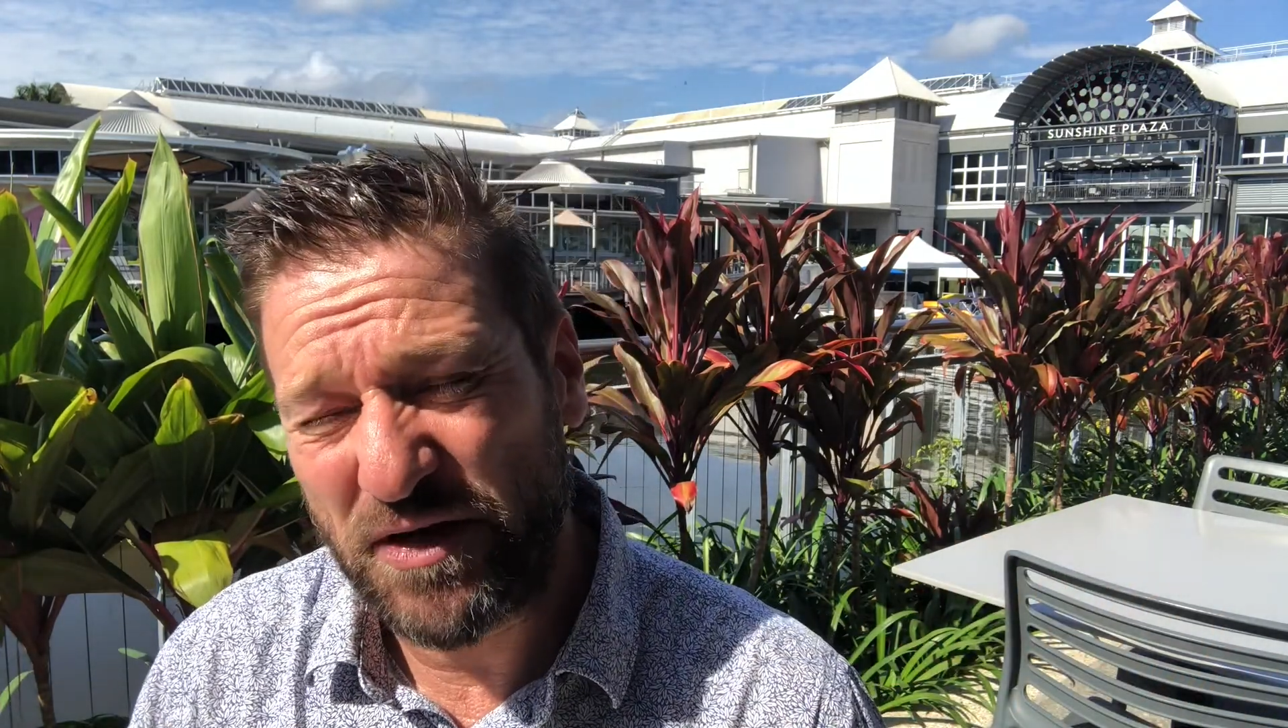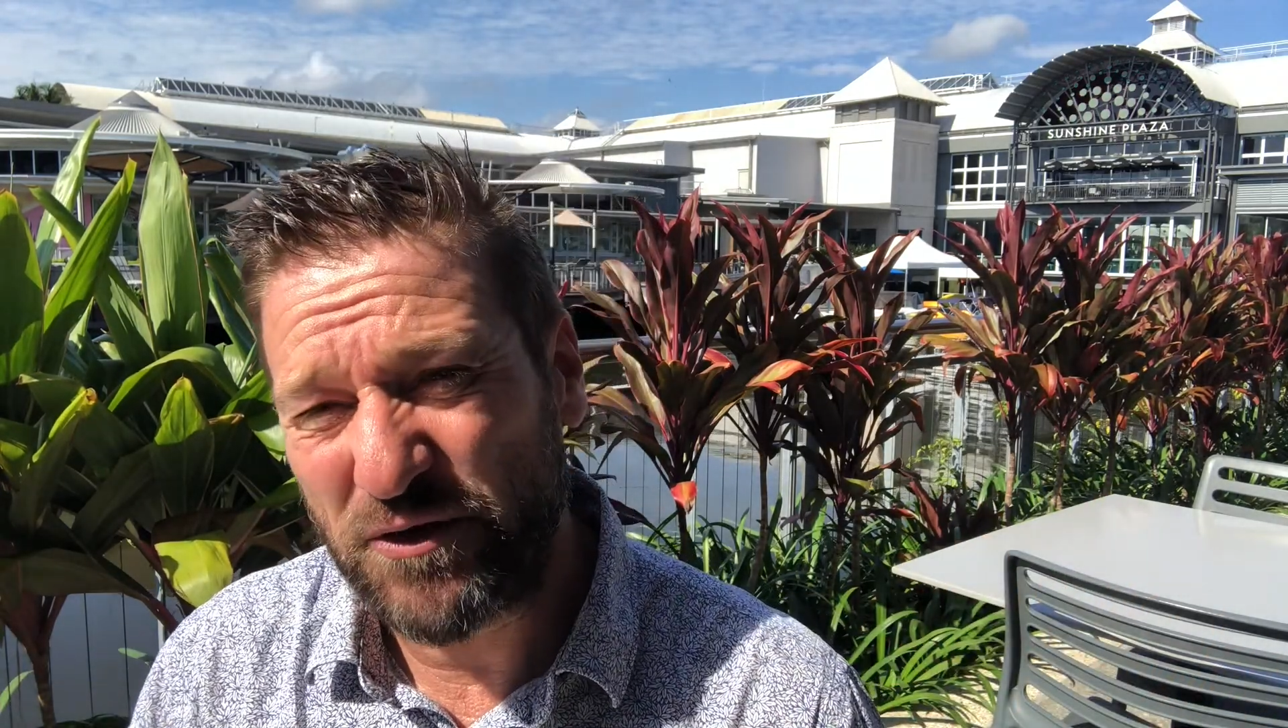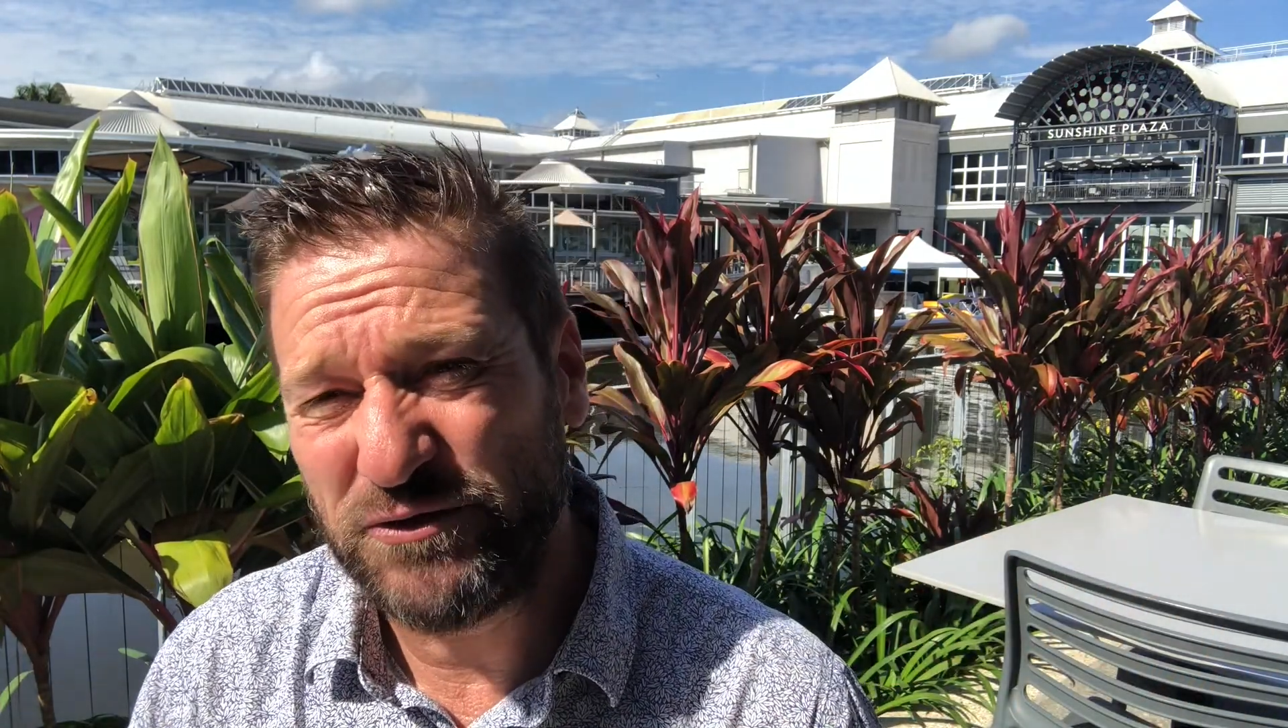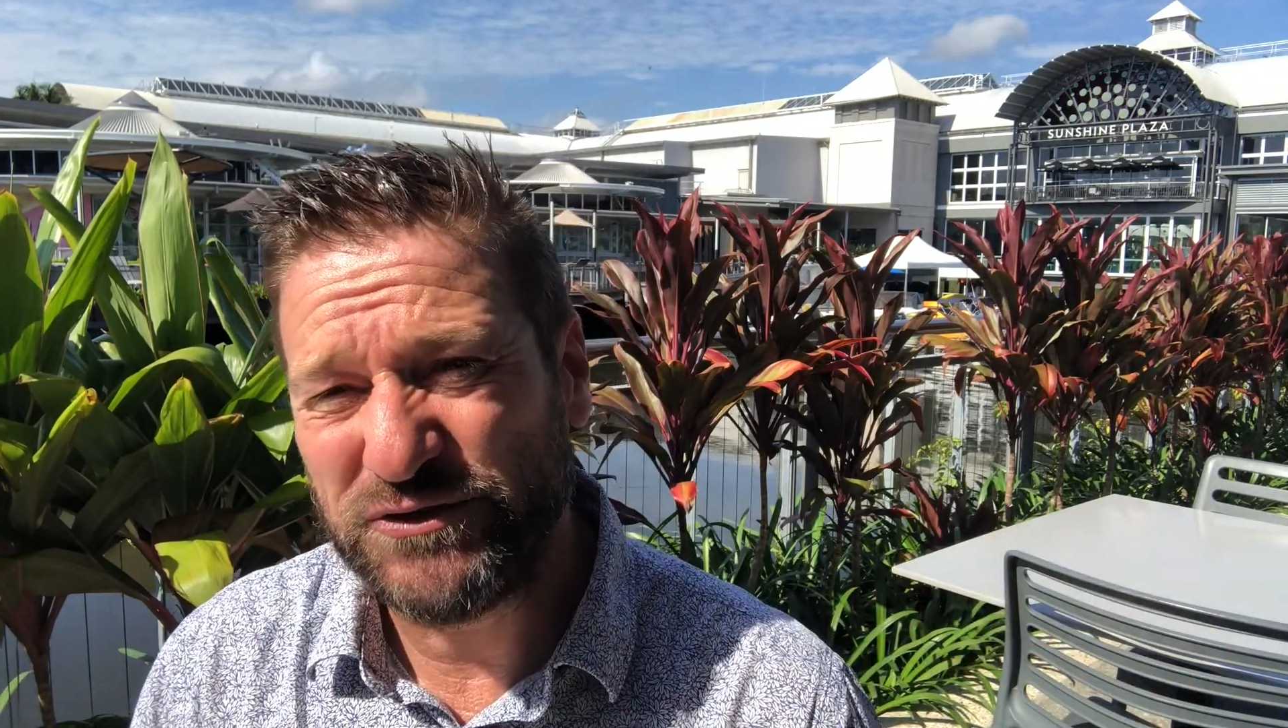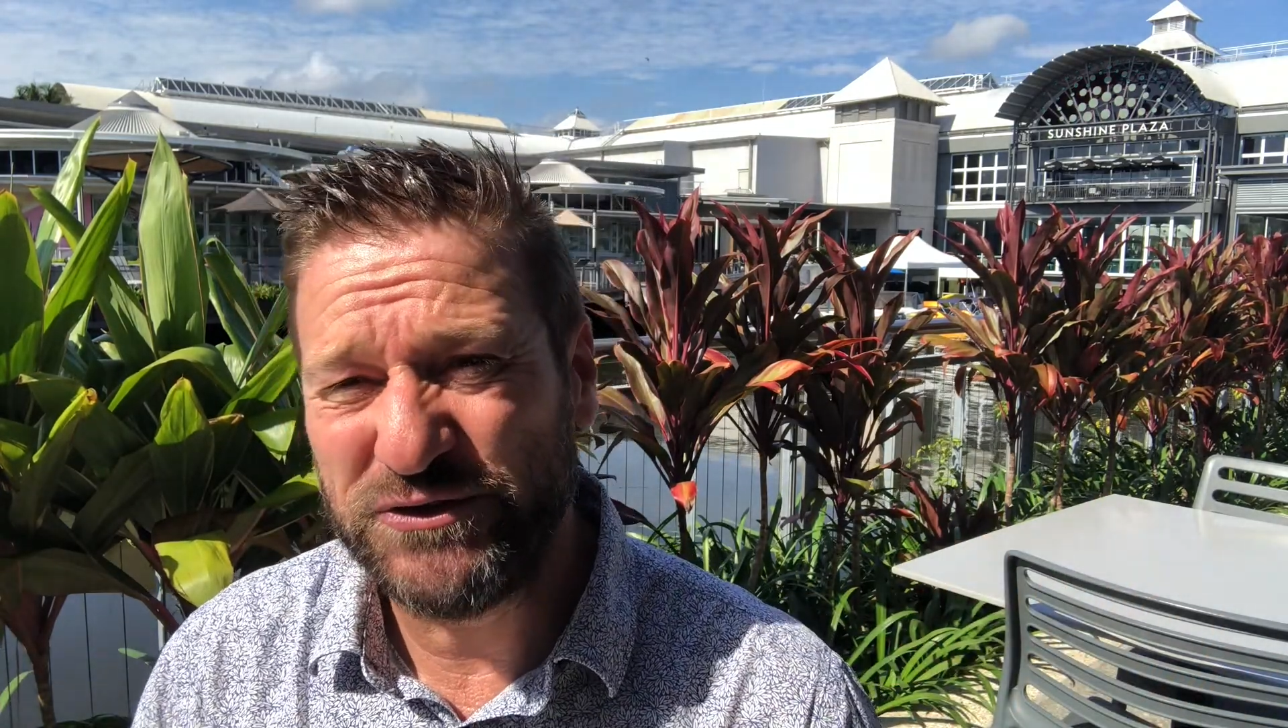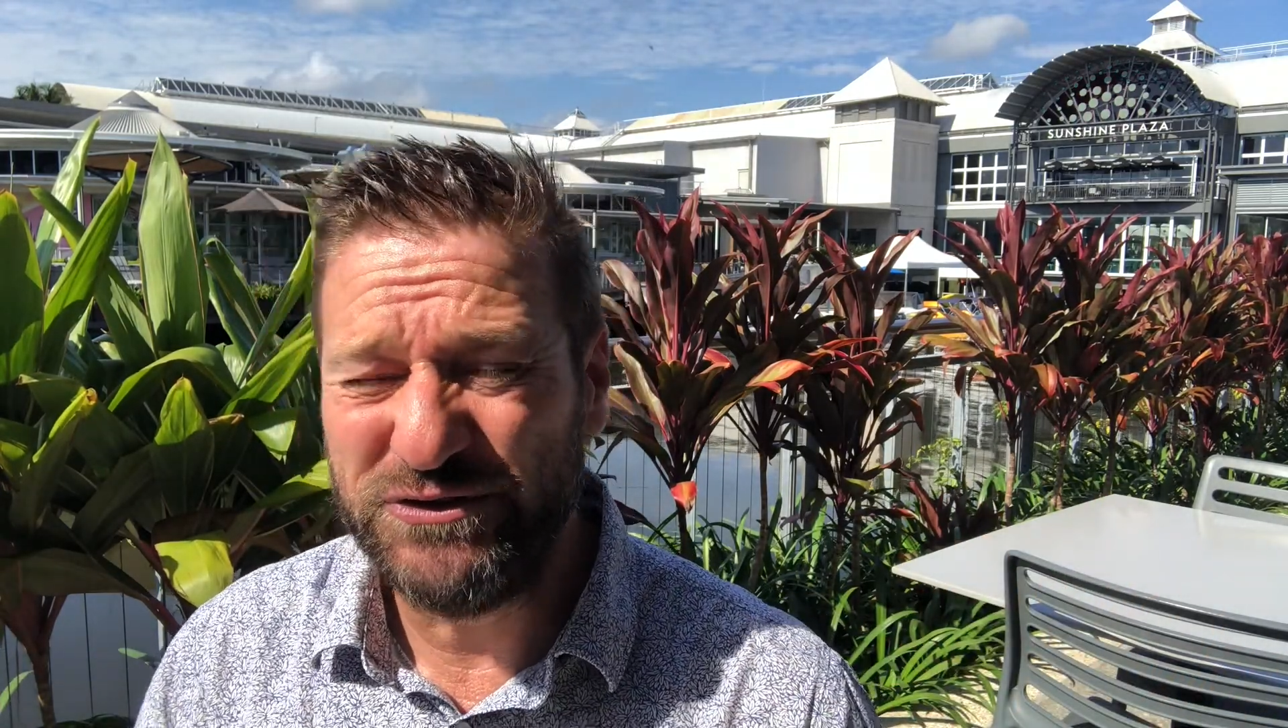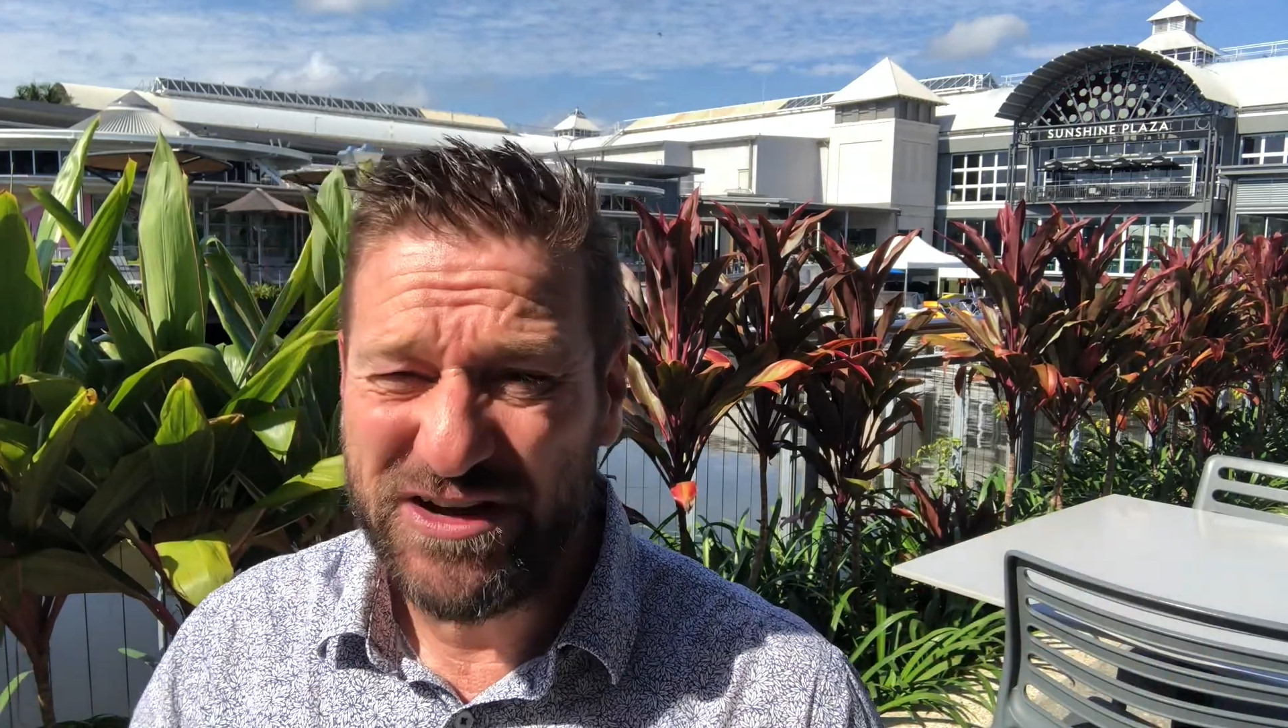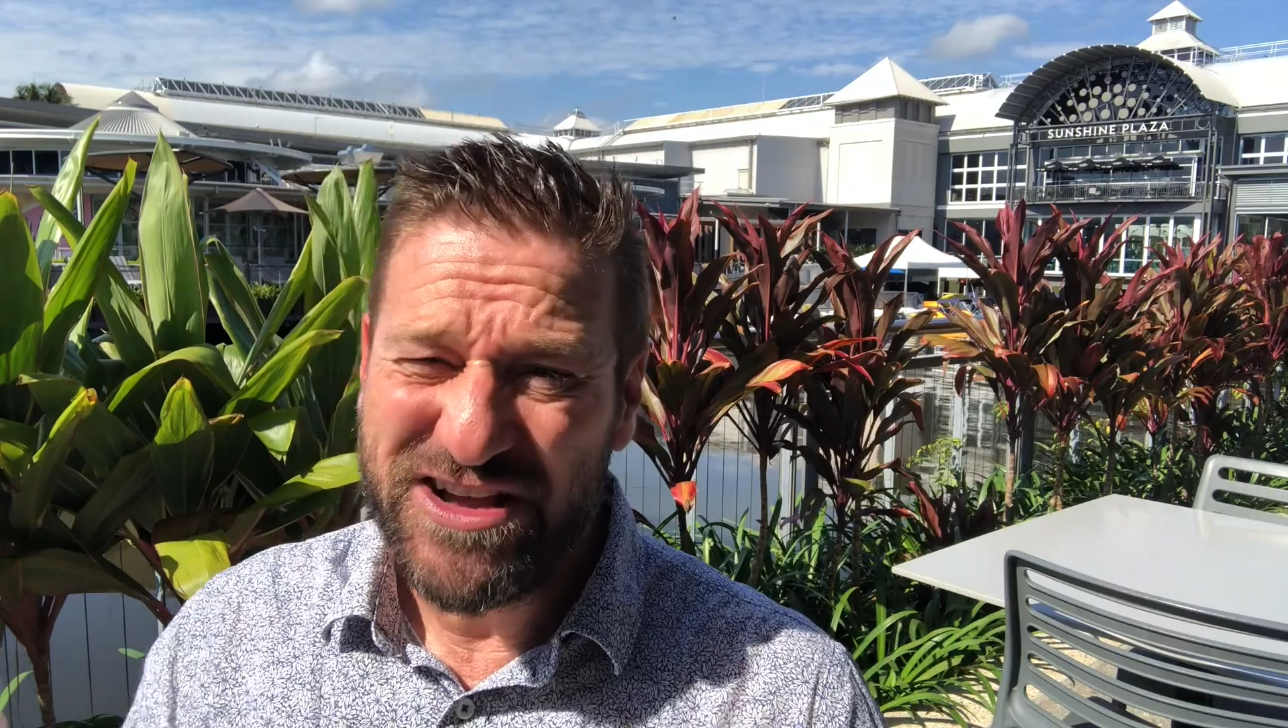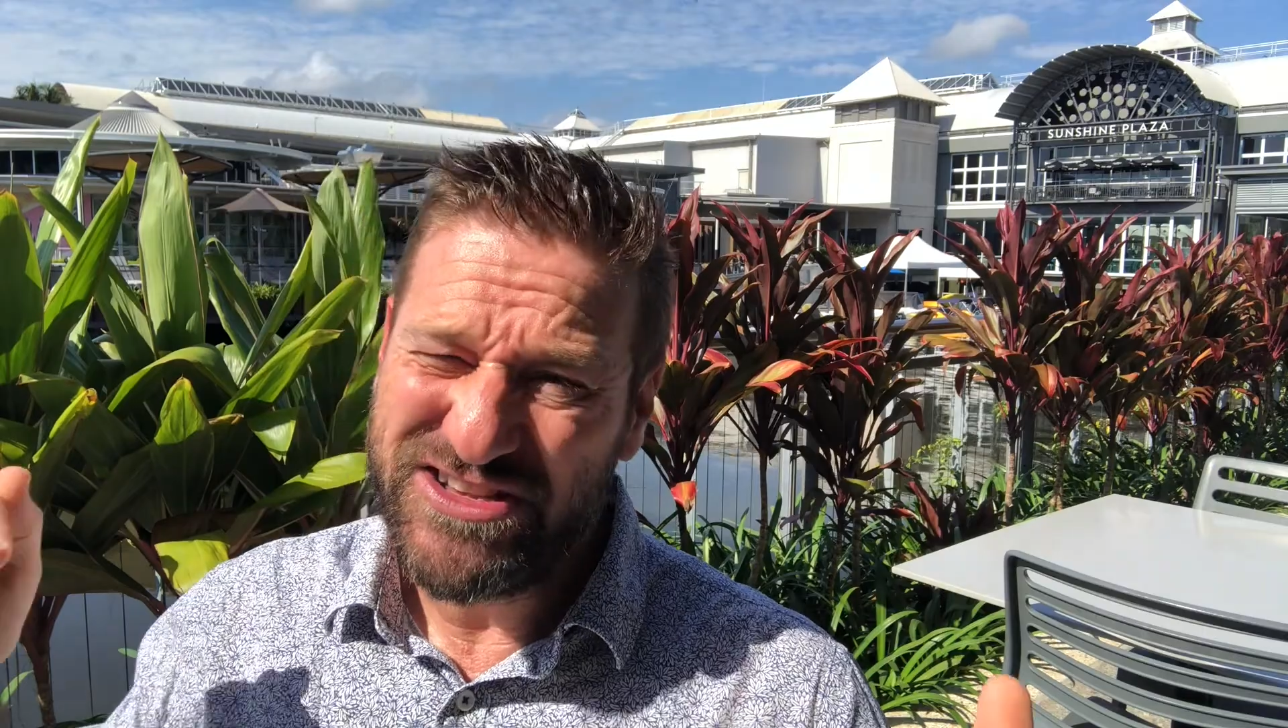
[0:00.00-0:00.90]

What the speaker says: through too.